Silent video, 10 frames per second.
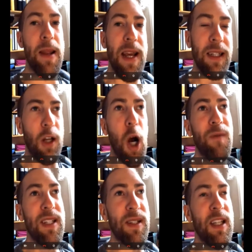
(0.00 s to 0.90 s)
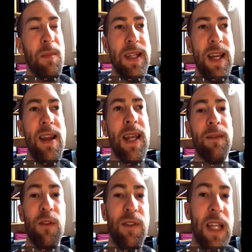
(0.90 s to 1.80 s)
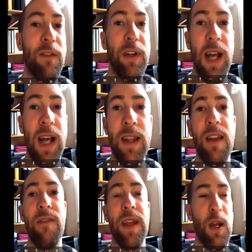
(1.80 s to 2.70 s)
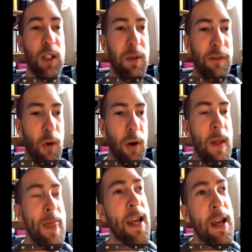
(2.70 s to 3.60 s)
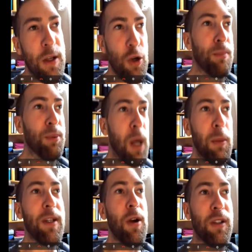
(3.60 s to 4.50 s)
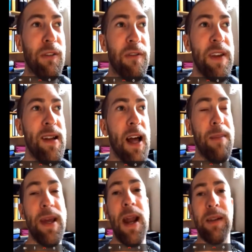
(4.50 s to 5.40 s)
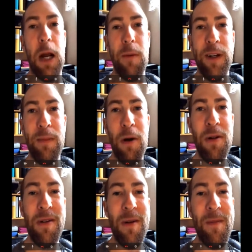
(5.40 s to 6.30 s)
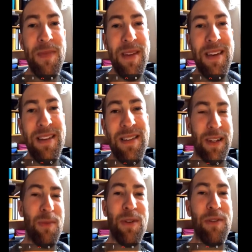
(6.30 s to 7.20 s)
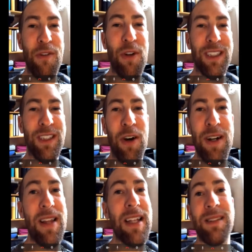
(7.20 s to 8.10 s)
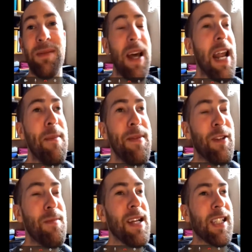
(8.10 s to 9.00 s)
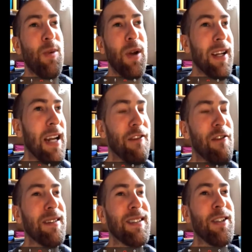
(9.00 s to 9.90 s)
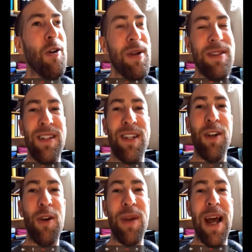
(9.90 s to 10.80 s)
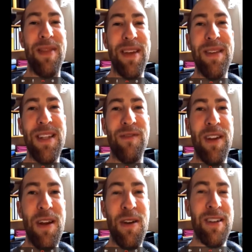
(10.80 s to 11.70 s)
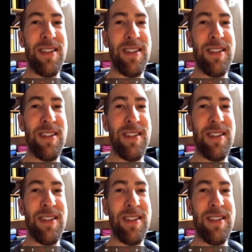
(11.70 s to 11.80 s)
And yes, obviously in the beginning, if you've never done any videos before, you're probably going to feel a bit uncomfortable. Like when you're first starting, that happened to me as well. Like I felt so insecure when I did these videos.